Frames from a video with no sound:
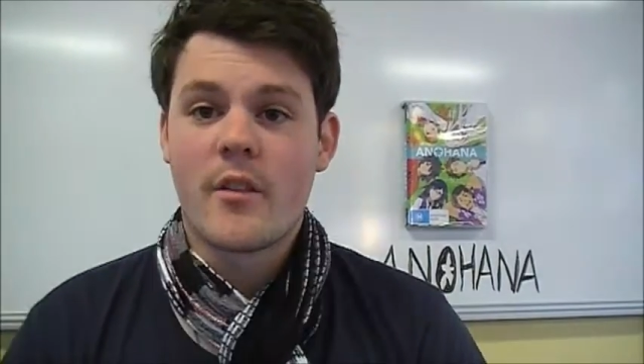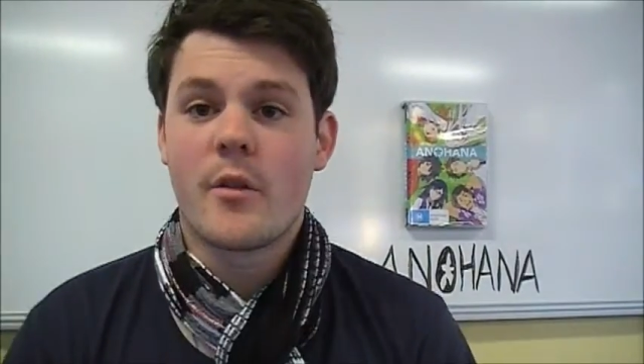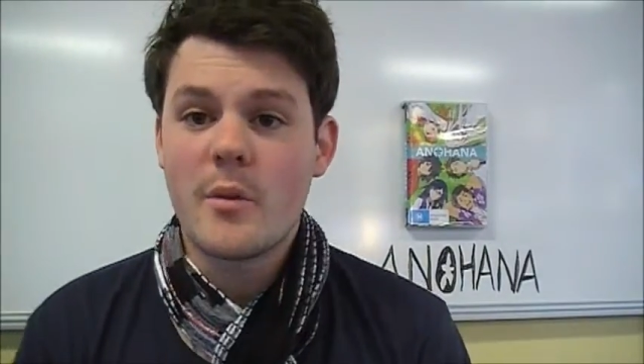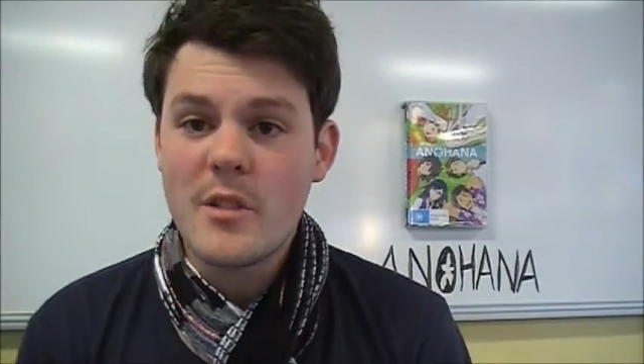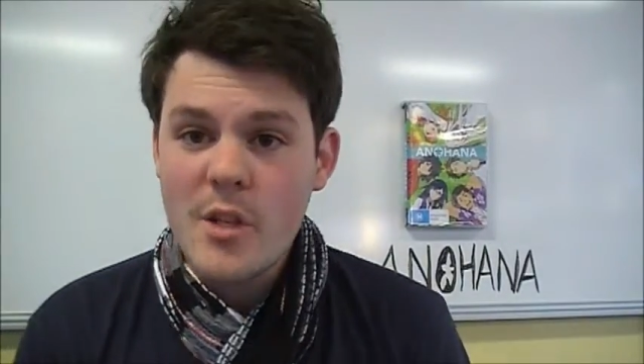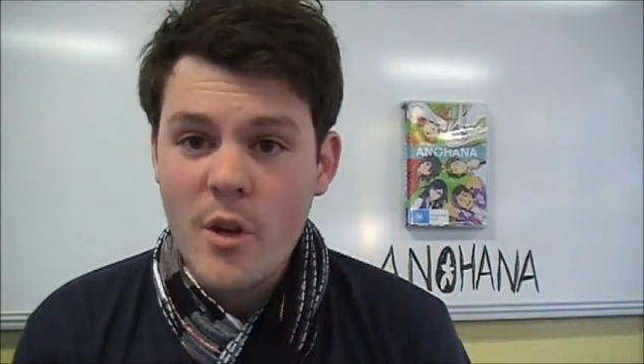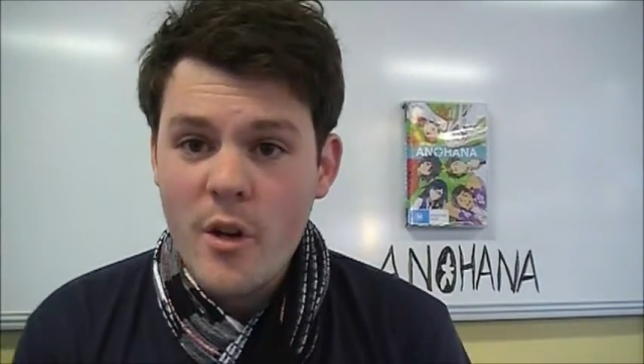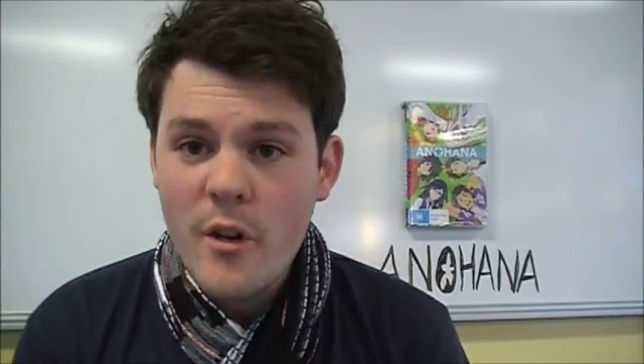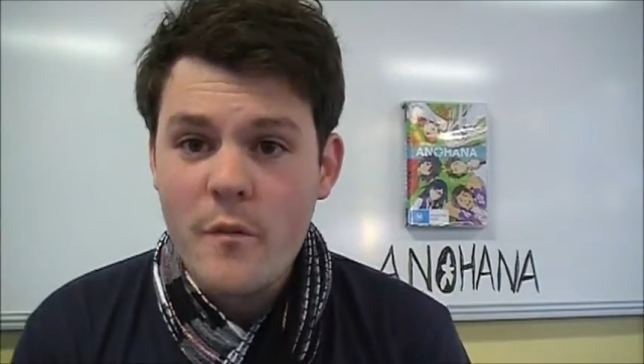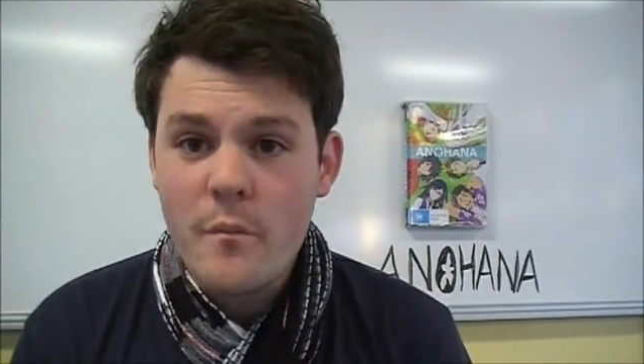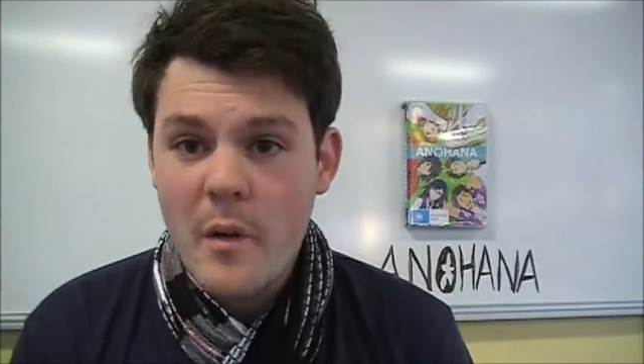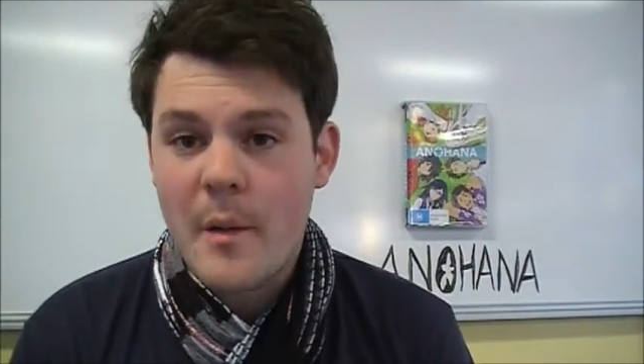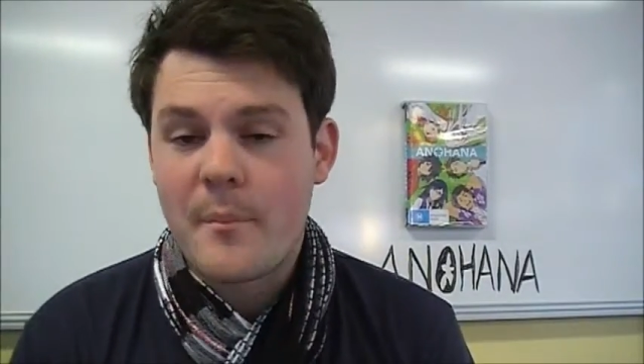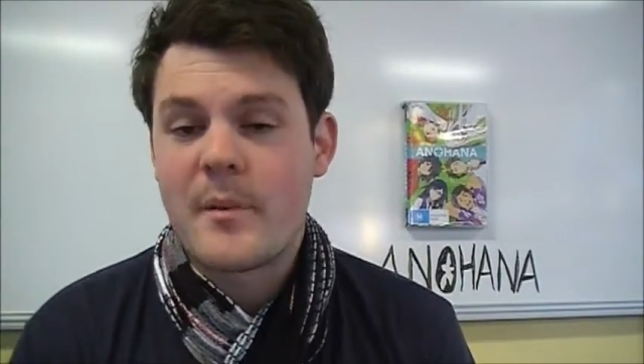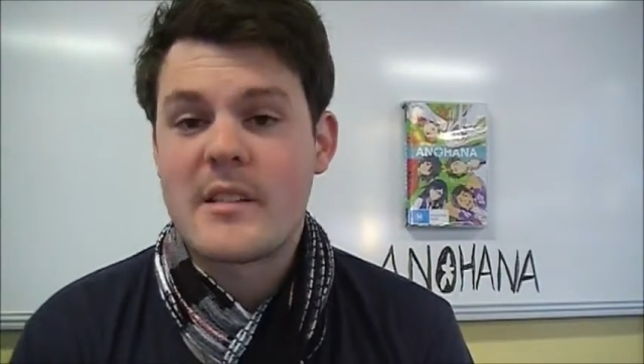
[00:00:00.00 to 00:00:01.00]
The return of
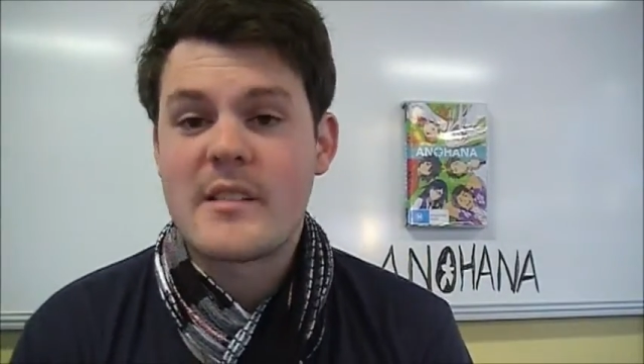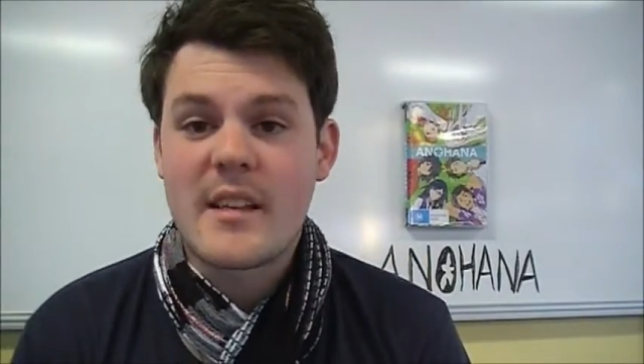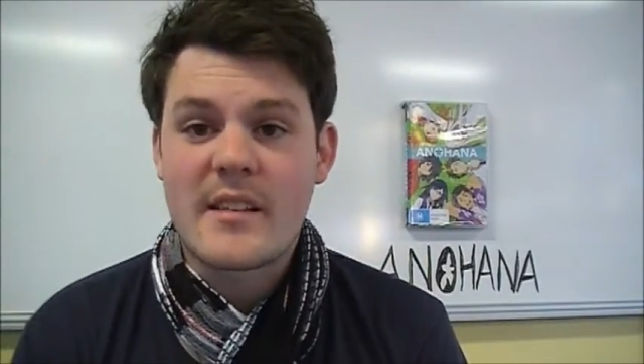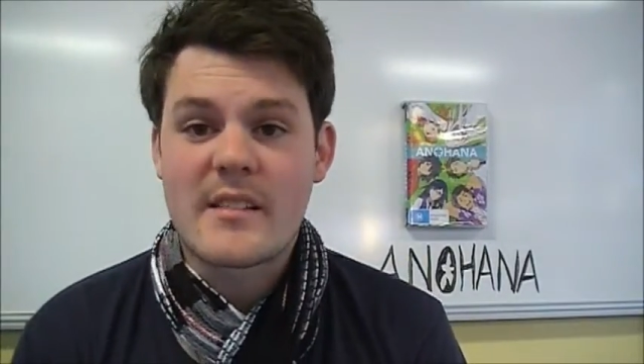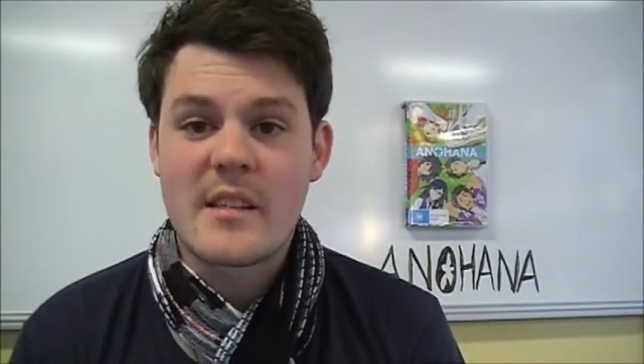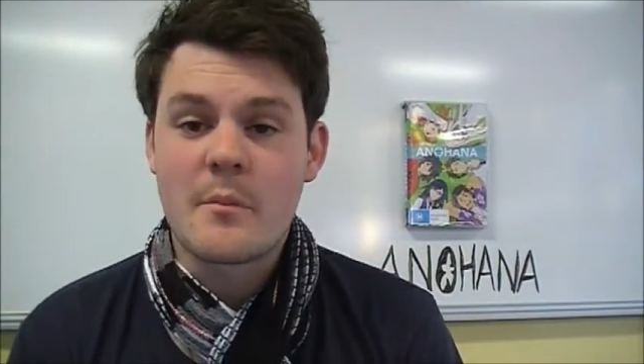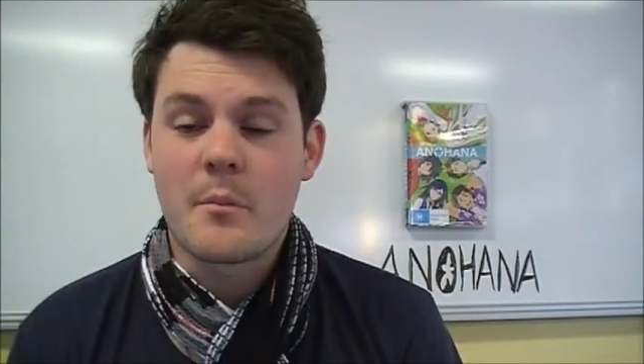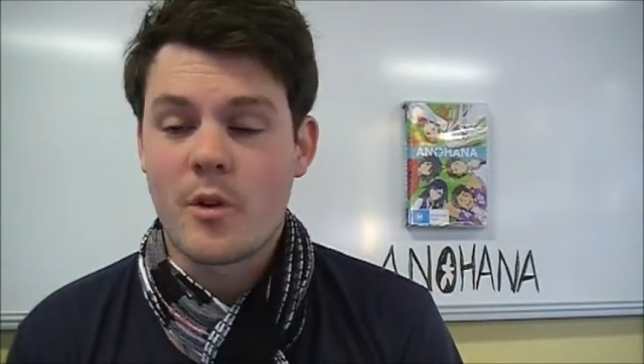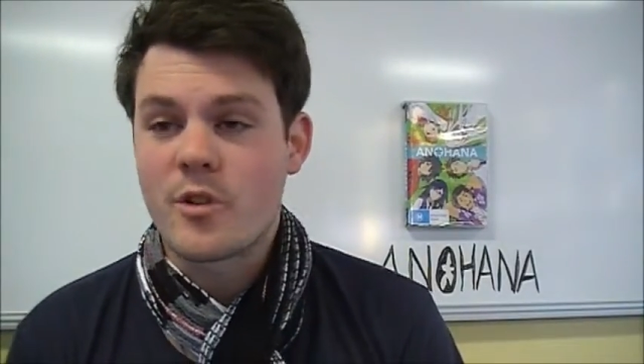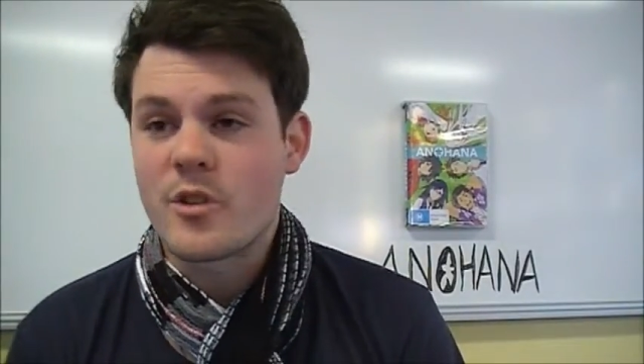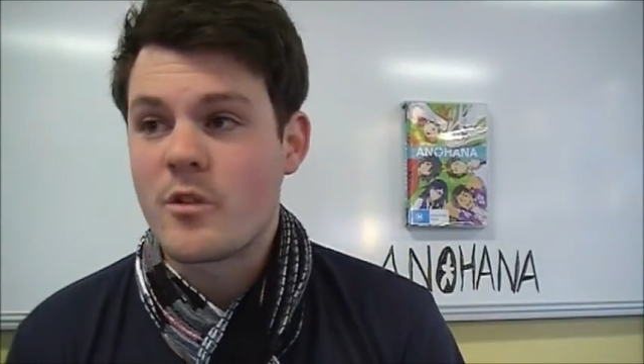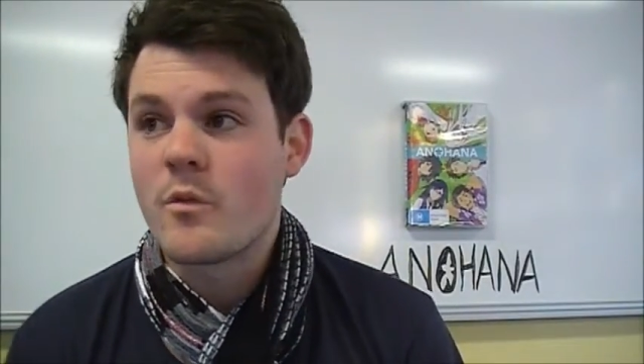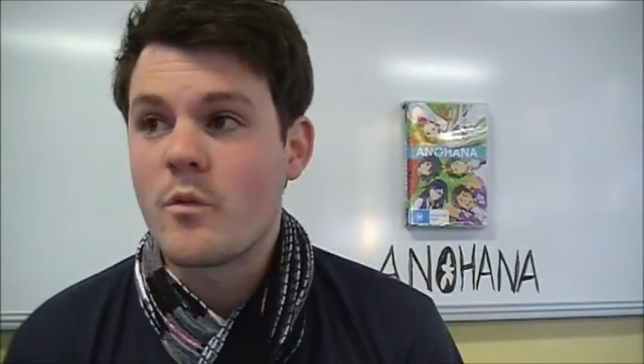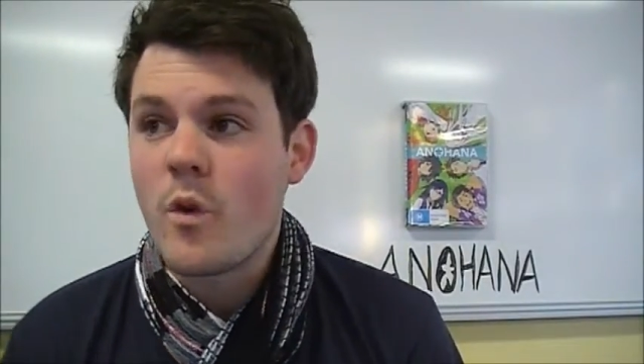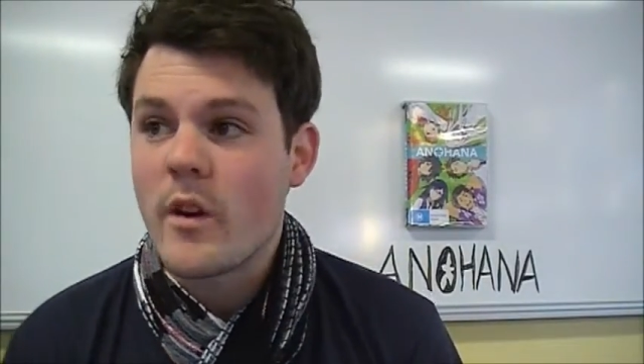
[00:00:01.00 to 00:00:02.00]
Menma sets in
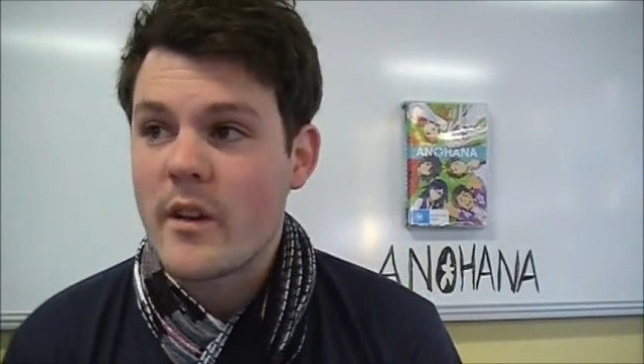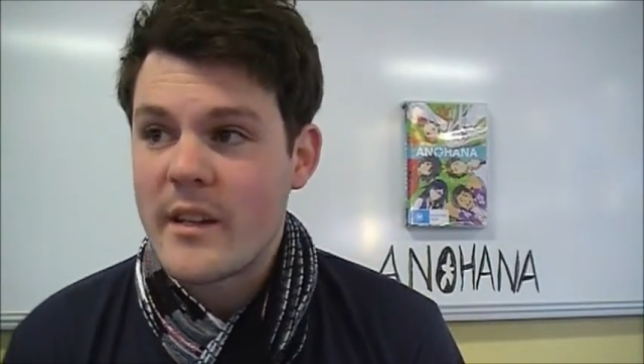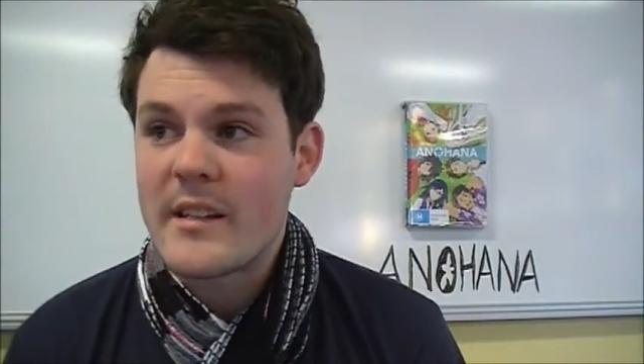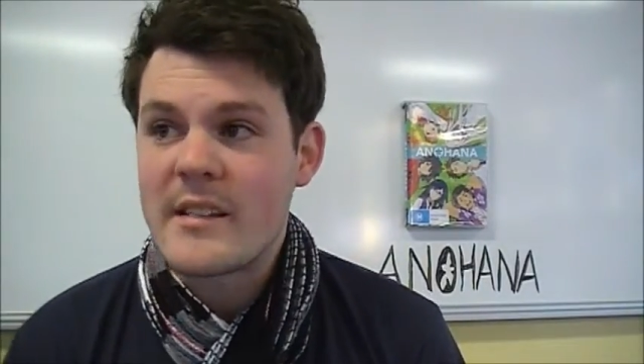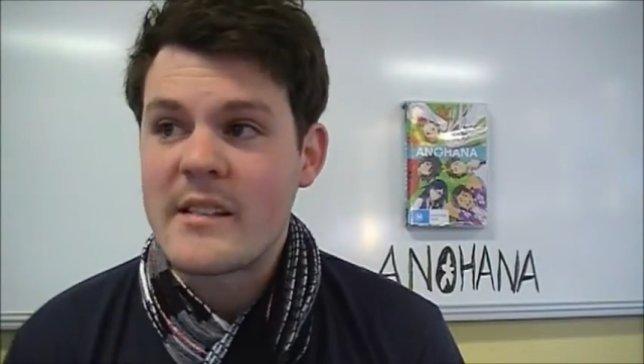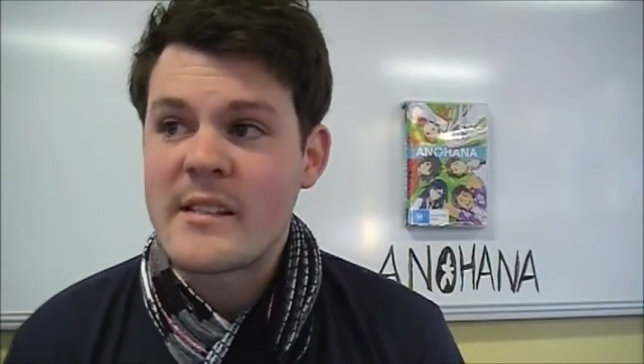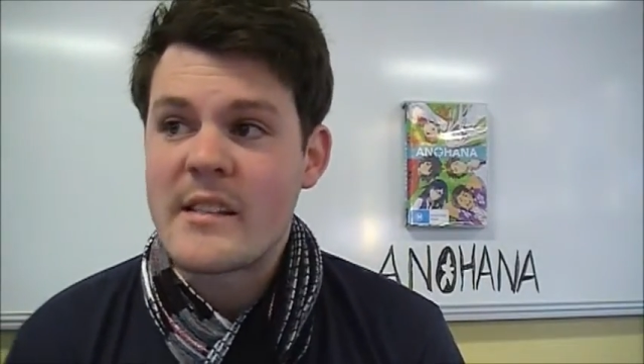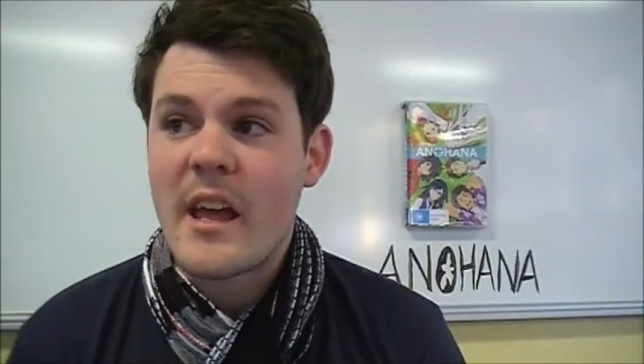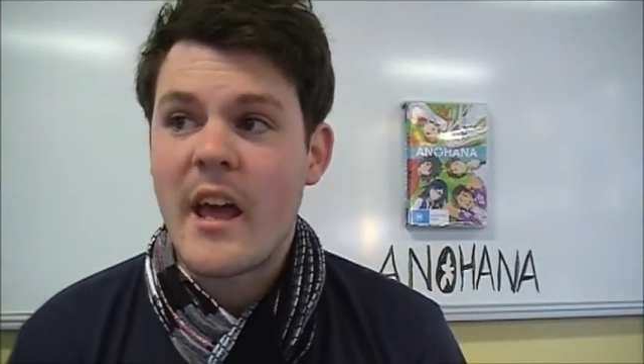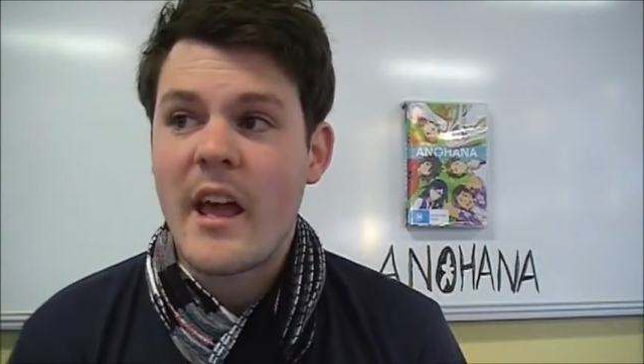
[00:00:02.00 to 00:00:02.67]
motion what is